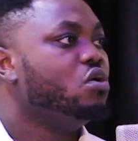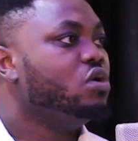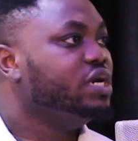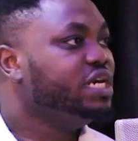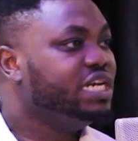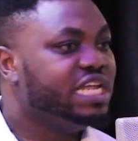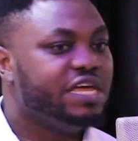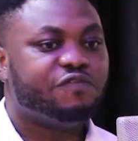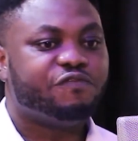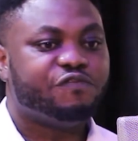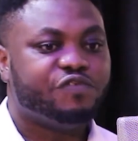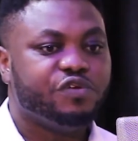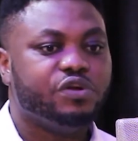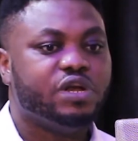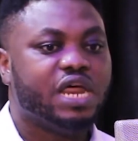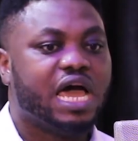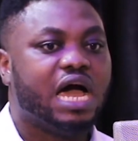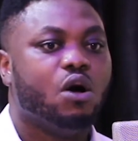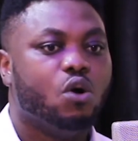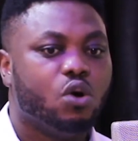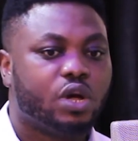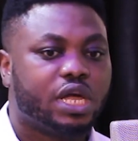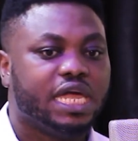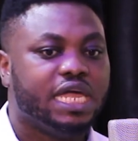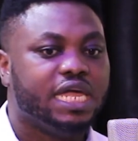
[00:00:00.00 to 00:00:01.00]
They feel
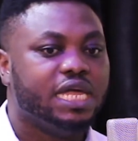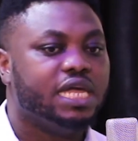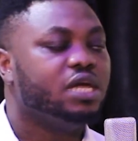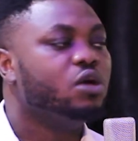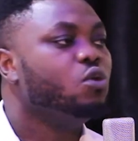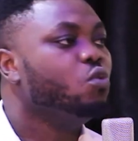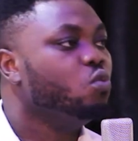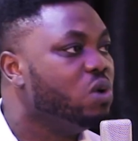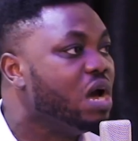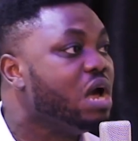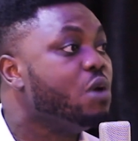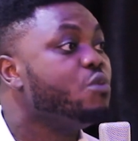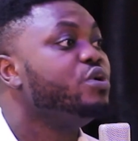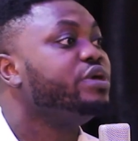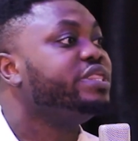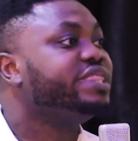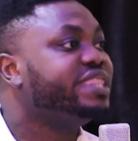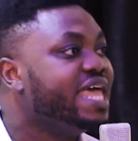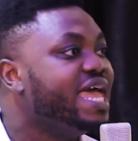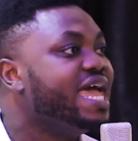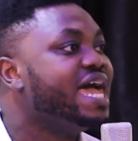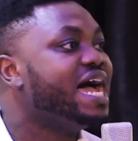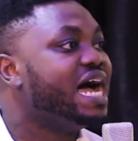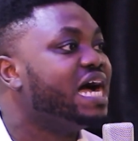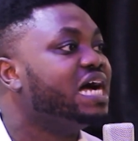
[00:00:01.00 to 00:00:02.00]
that, okay, when we
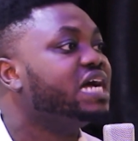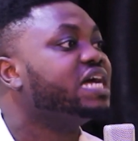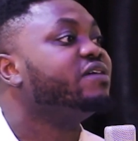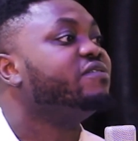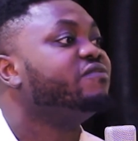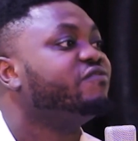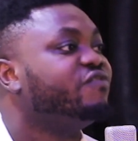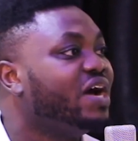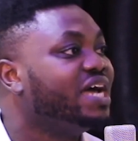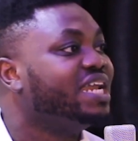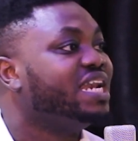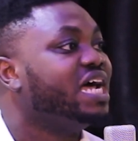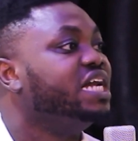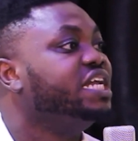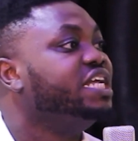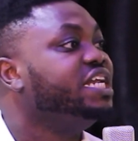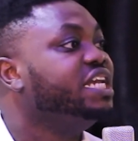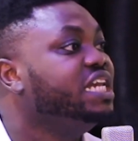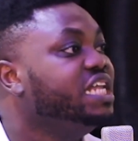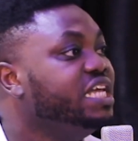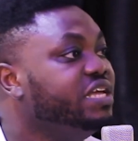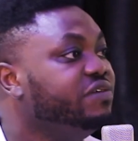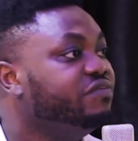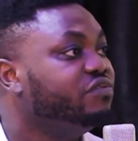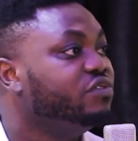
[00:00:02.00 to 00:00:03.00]
Ten Hag finally
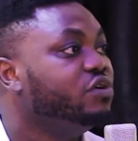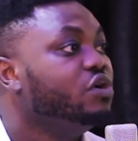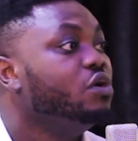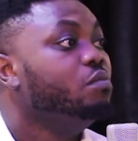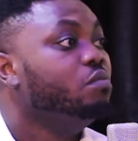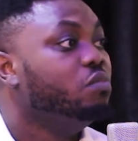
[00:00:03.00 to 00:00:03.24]
leave.